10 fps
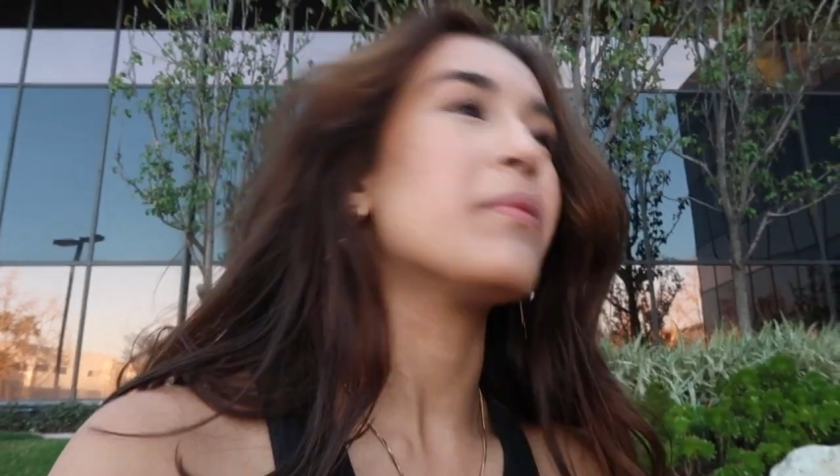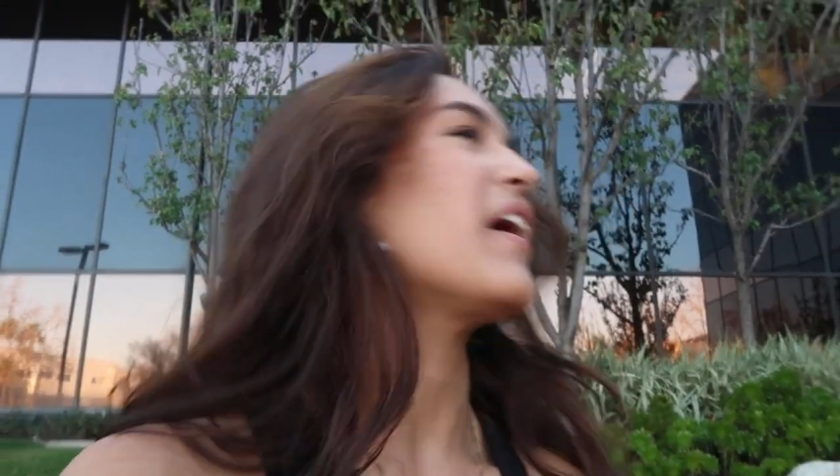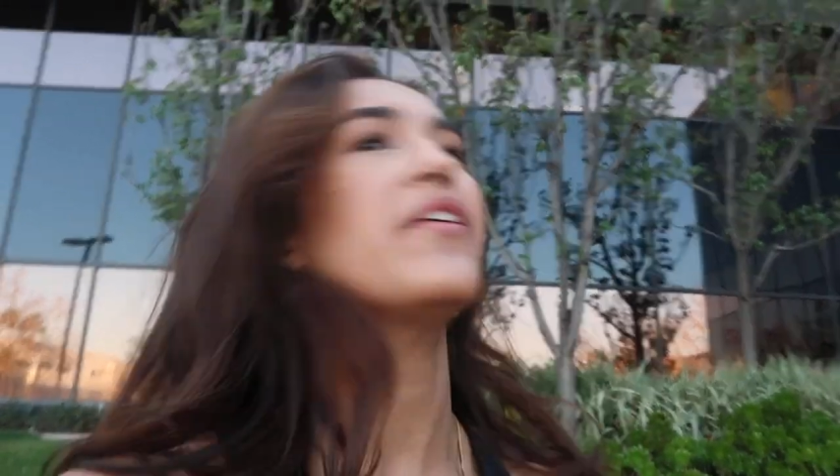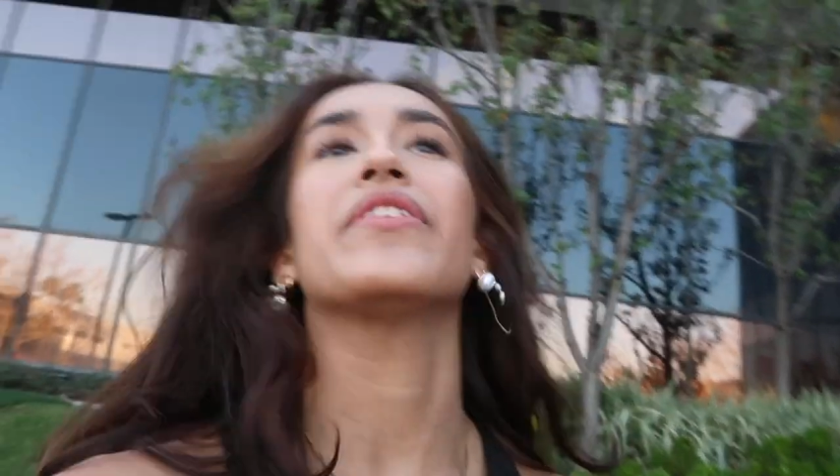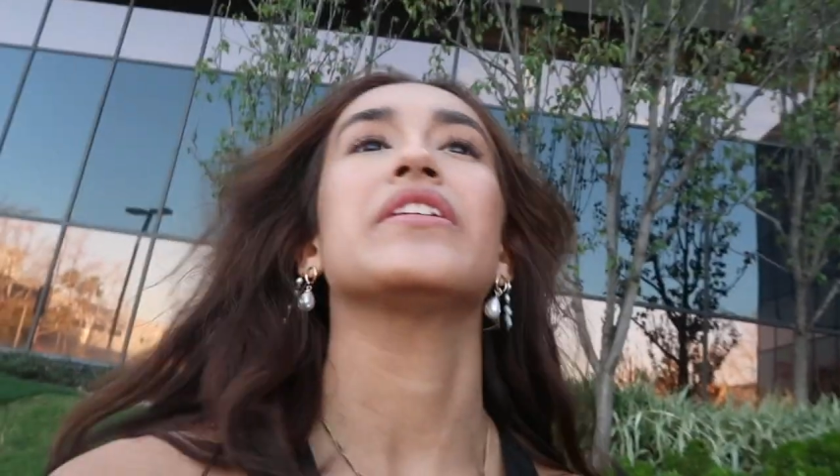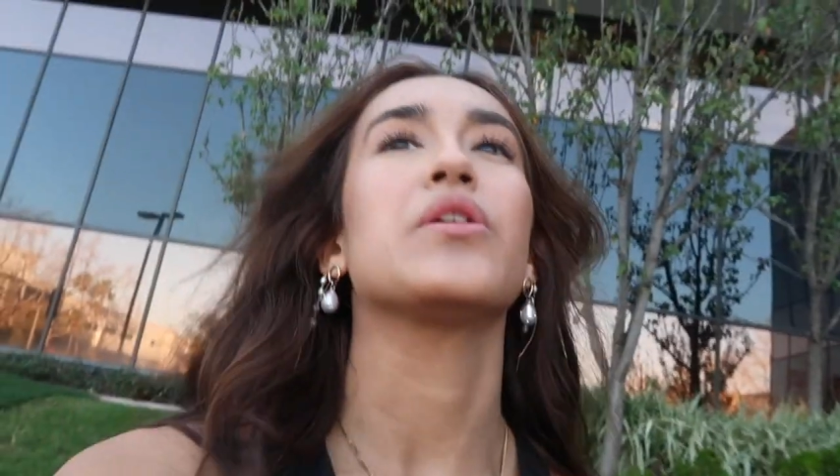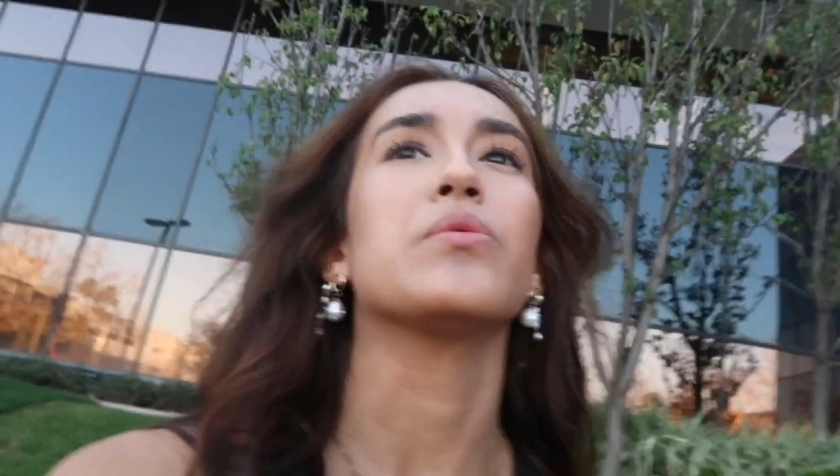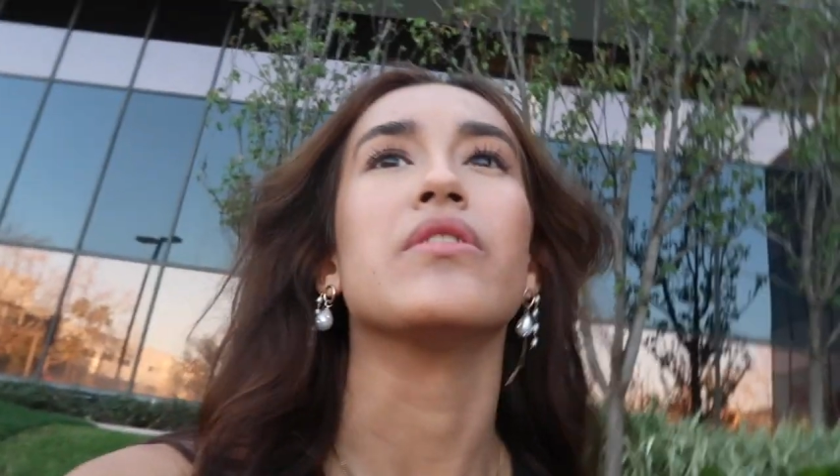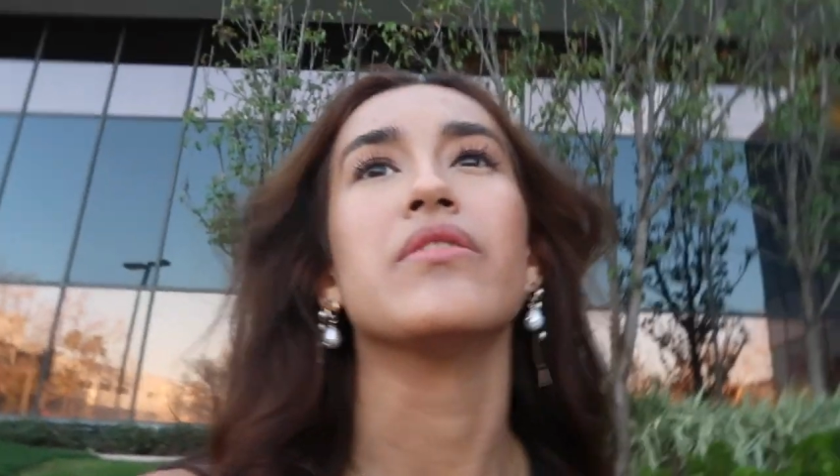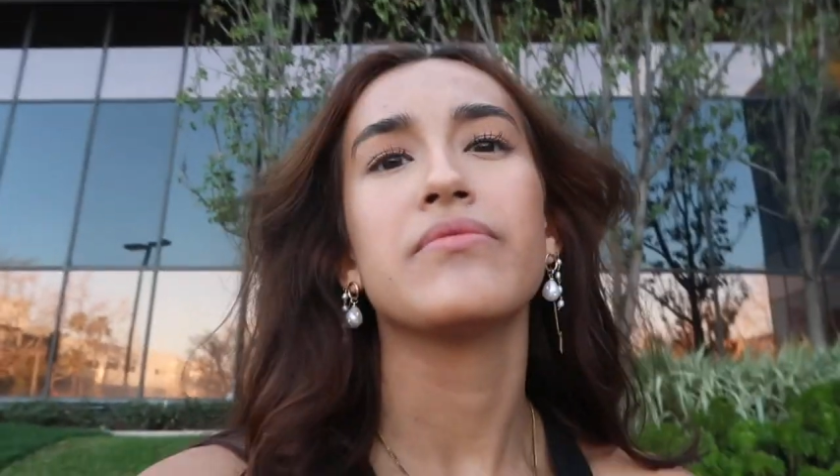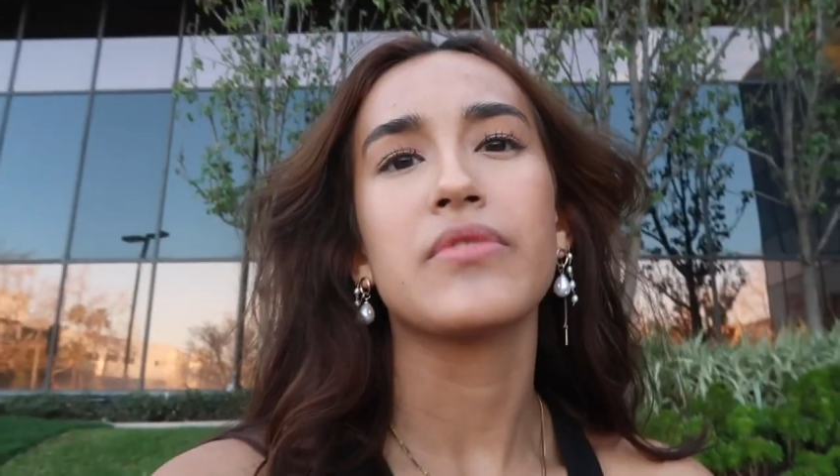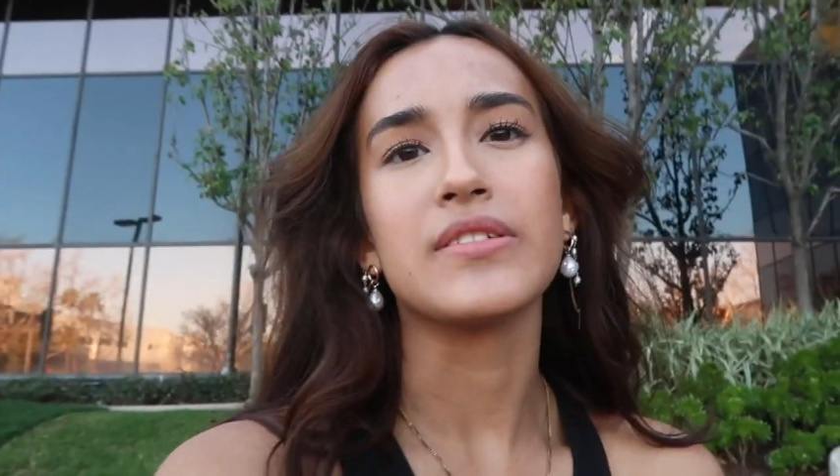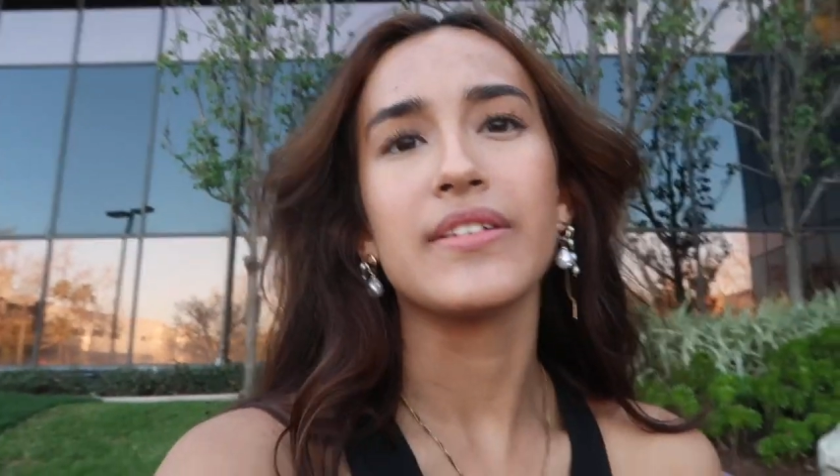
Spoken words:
but I don't think they will because,